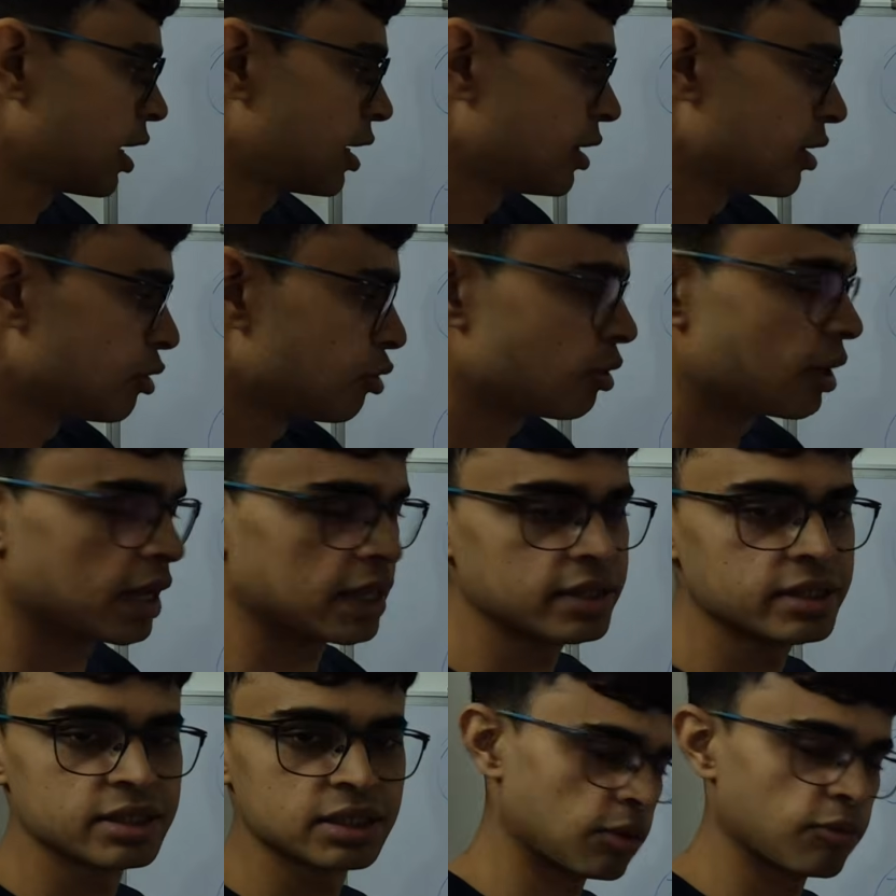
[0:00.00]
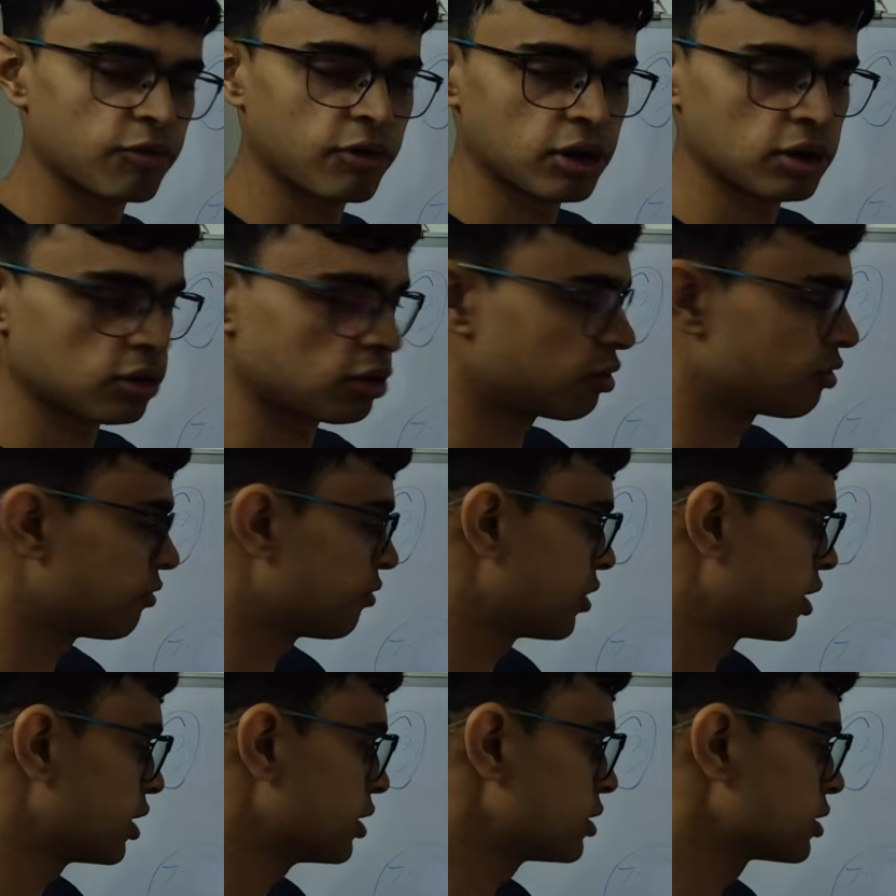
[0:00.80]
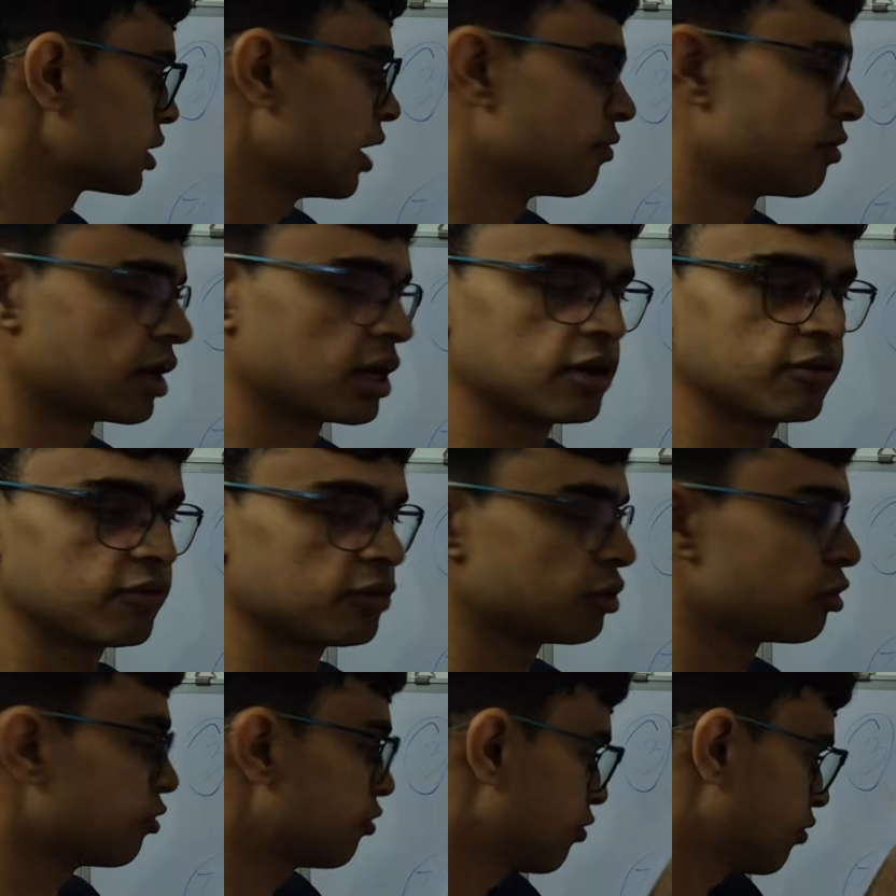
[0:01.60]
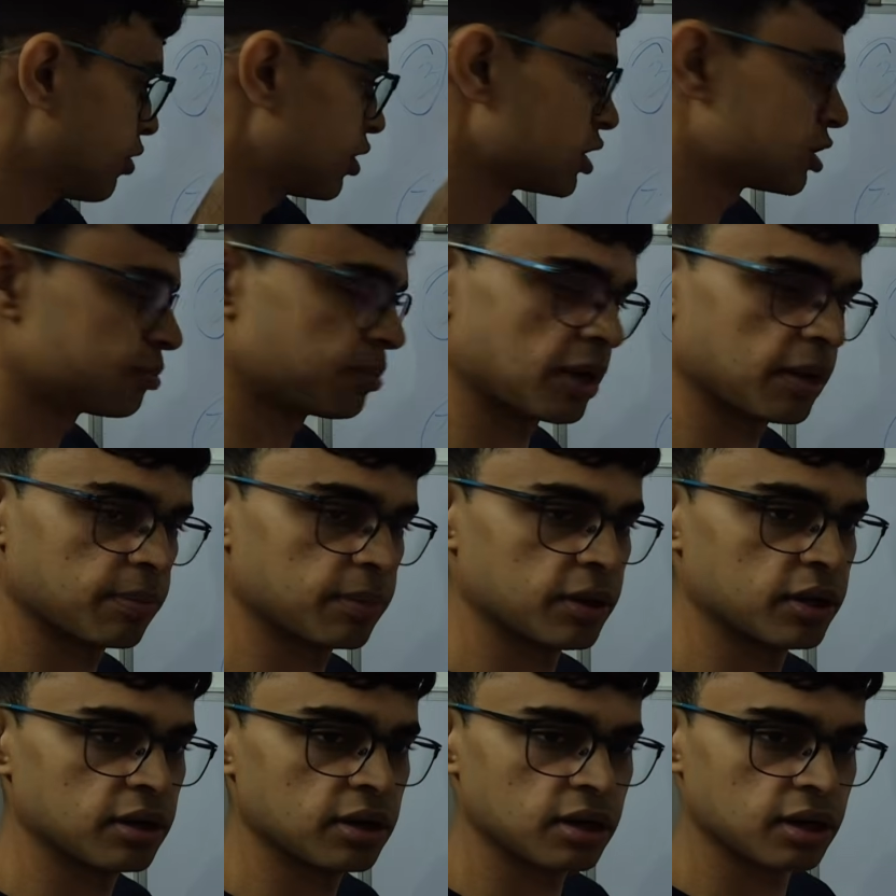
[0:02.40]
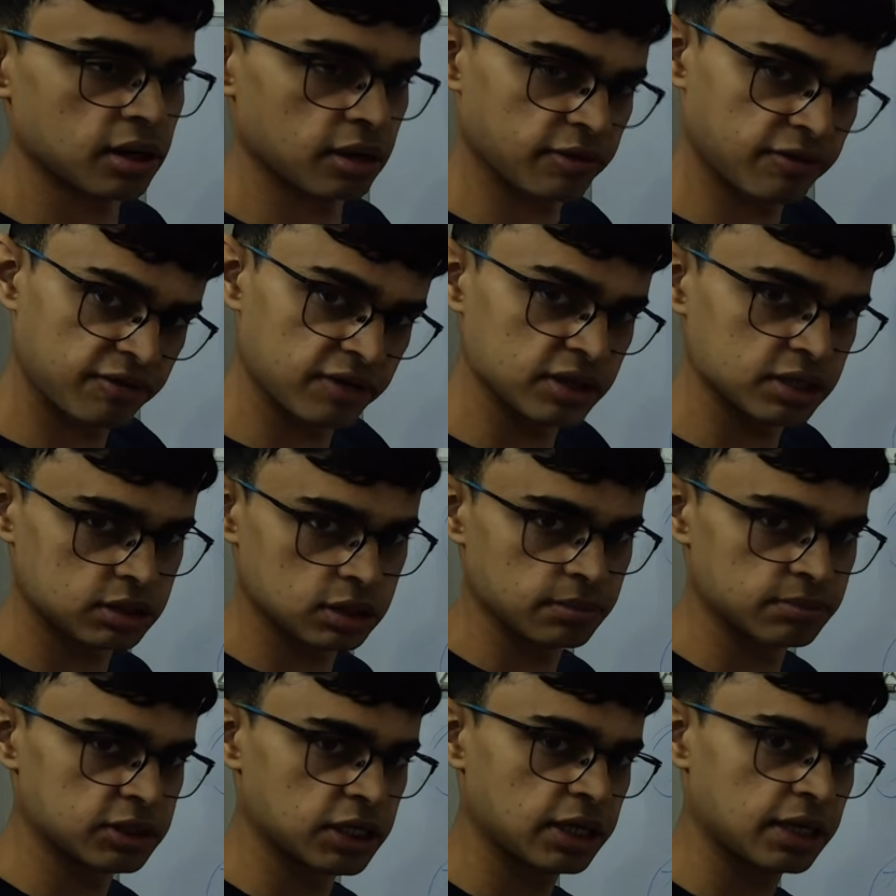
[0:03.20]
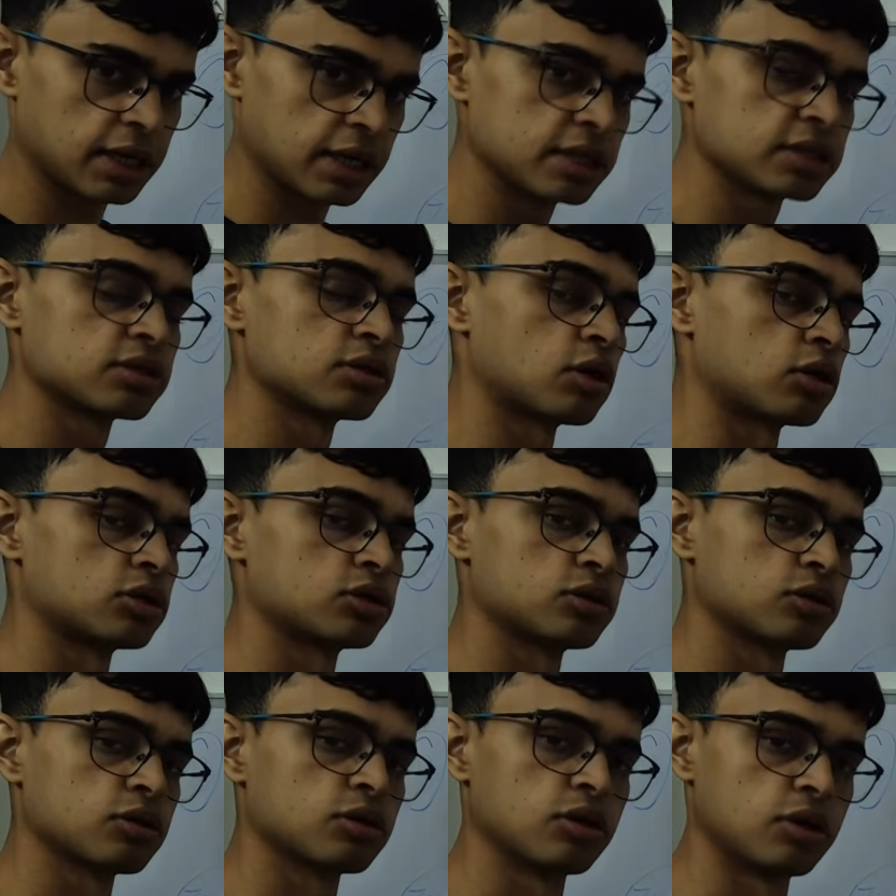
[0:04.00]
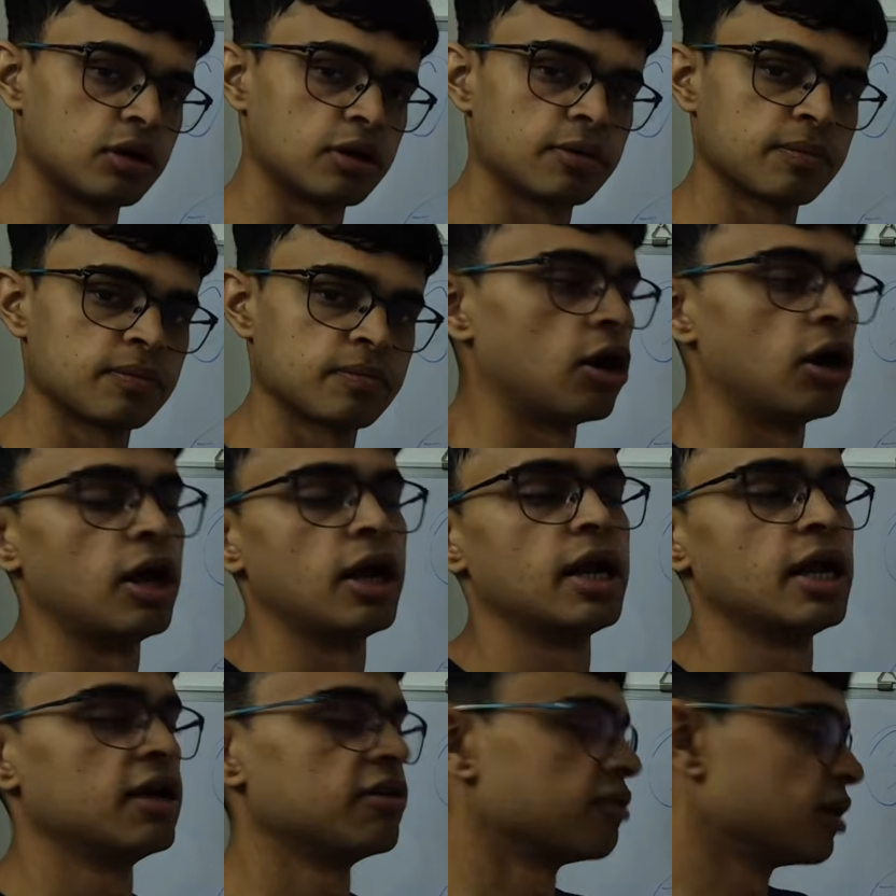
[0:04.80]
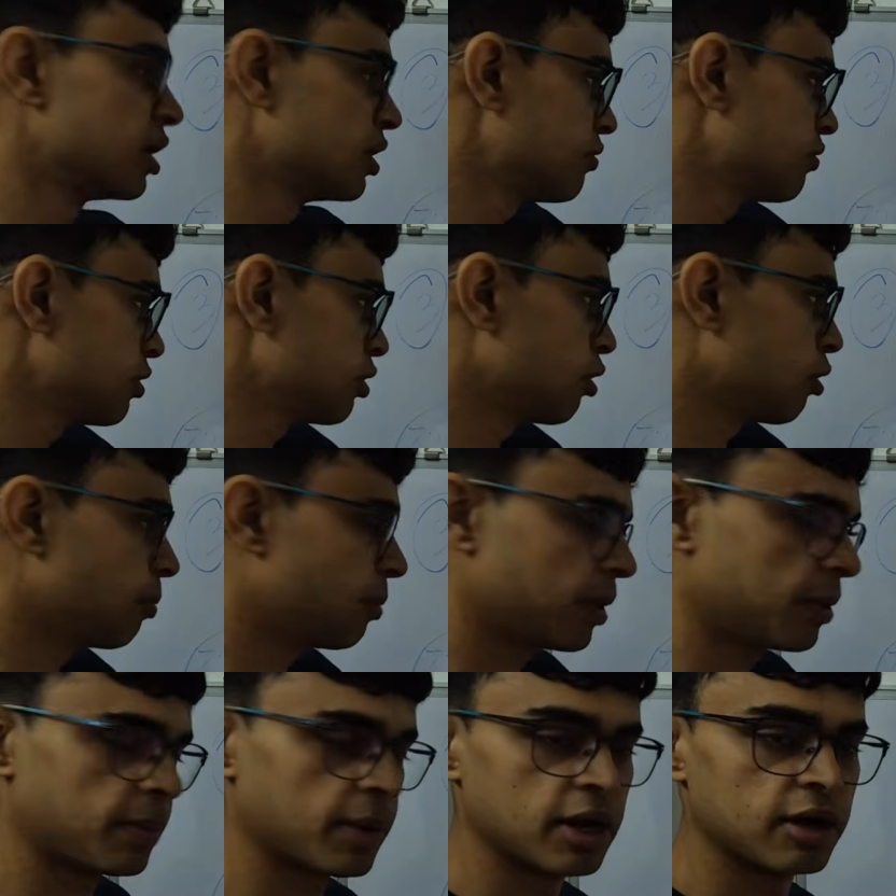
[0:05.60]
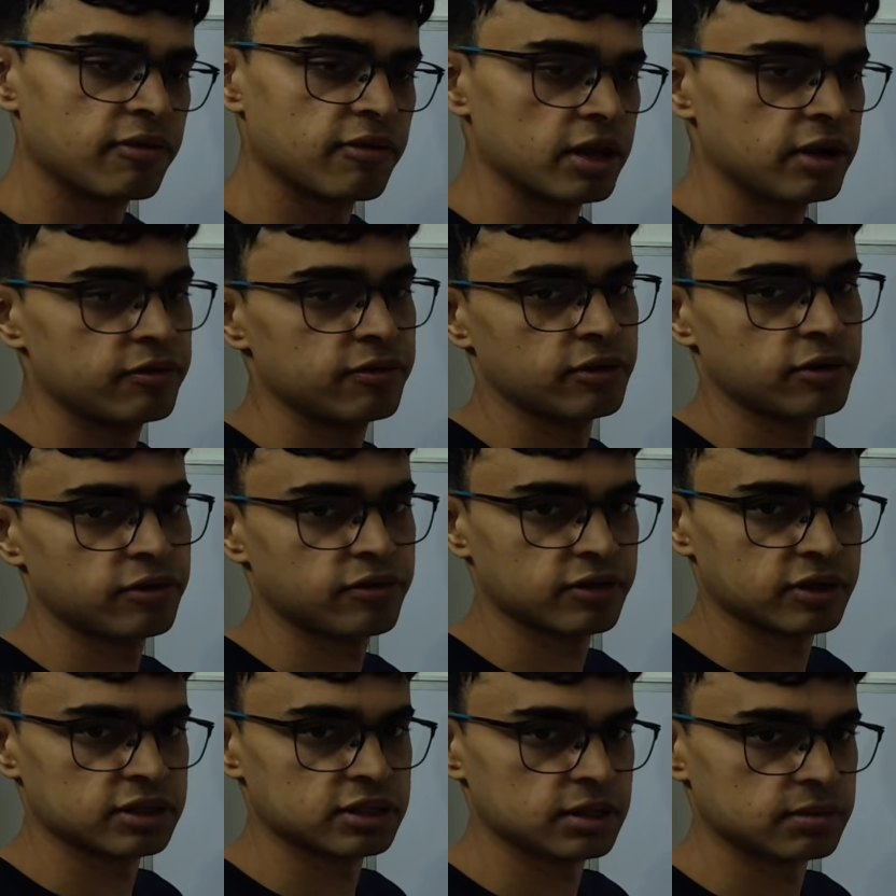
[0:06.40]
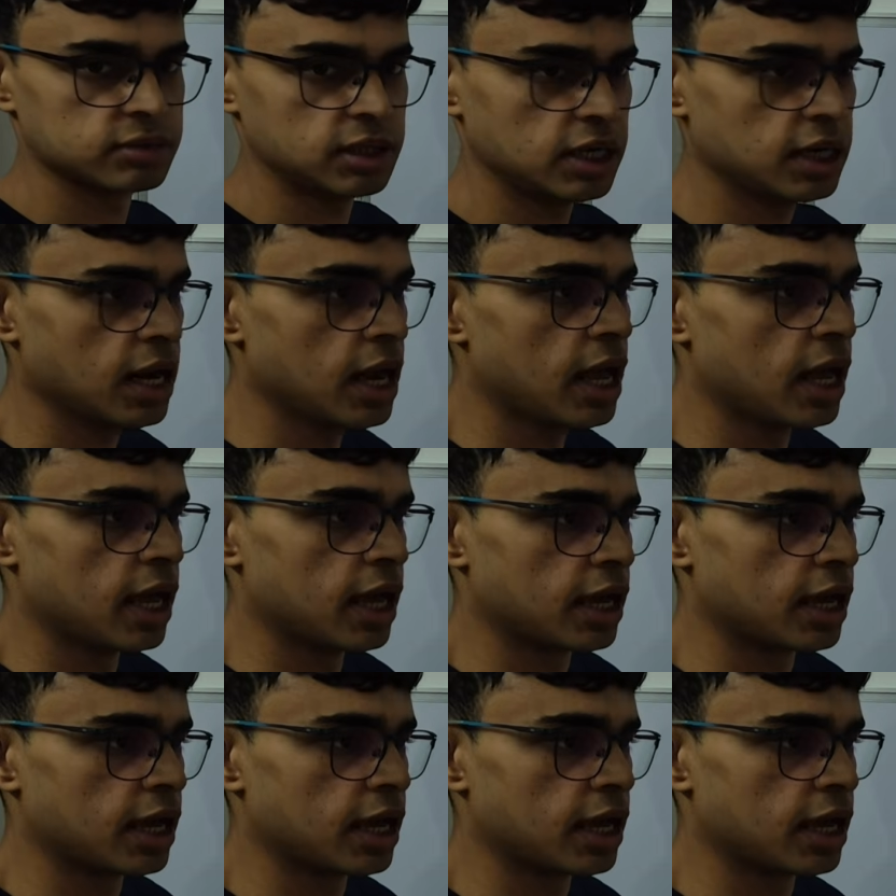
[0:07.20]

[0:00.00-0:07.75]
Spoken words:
you gain somewhat confidence even if your first paper or first subject is not so good, or even if you are prepared well for first subject,